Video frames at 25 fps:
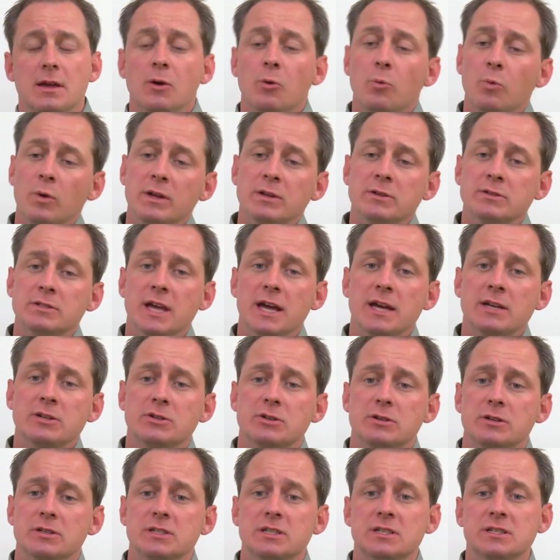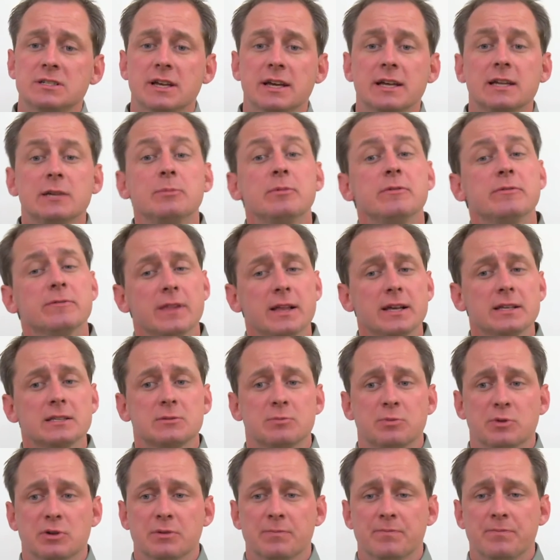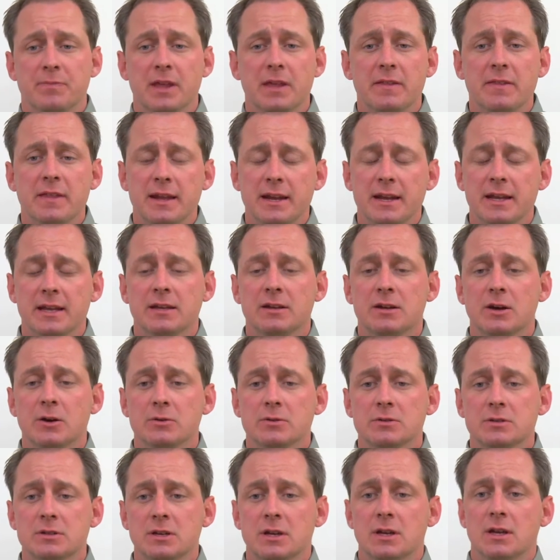Windows Azure is designed to be flexible in that it can host